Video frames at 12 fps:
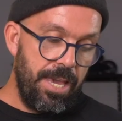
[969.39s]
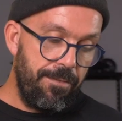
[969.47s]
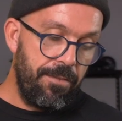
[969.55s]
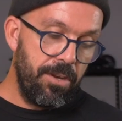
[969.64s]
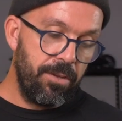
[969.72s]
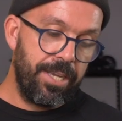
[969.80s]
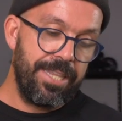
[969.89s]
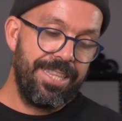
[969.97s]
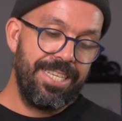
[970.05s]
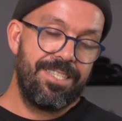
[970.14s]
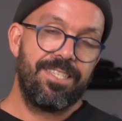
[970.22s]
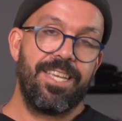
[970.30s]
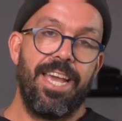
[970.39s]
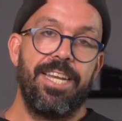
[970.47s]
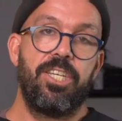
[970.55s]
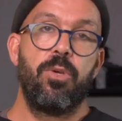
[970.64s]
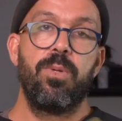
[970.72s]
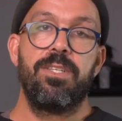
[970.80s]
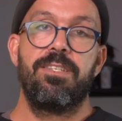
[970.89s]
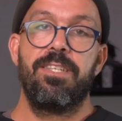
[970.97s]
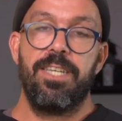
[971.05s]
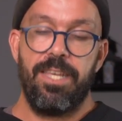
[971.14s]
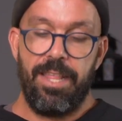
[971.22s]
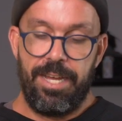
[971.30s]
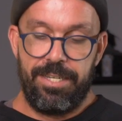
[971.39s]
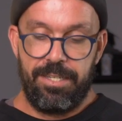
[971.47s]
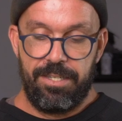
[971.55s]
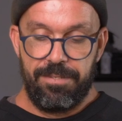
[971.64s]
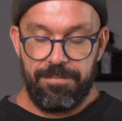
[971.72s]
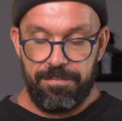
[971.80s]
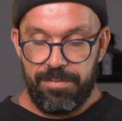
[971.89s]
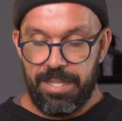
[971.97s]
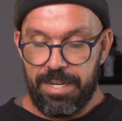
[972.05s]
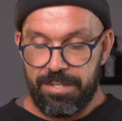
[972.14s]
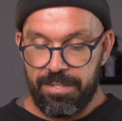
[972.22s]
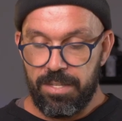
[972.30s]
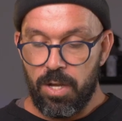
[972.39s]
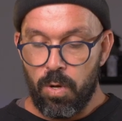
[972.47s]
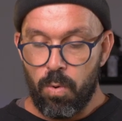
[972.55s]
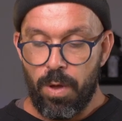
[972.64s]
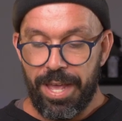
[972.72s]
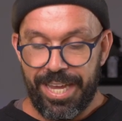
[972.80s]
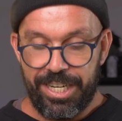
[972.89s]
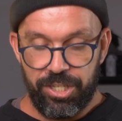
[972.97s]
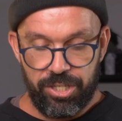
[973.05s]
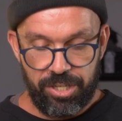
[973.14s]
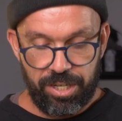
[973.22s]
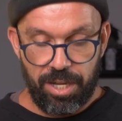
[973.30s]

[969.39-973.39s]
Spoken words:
if you look at this skate, you will see that there's no hinged